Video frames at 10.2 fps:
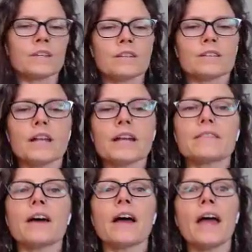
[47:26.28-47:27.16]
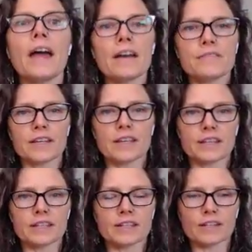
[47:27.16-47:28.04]
like the
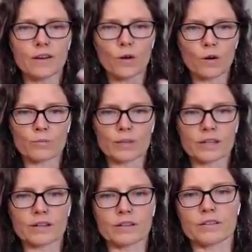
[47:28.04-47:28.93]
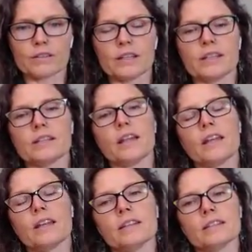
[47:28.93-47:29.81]
heavy oatmeal
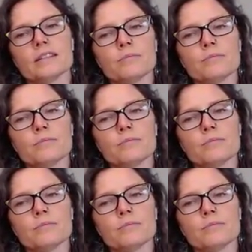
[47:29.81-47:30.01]
and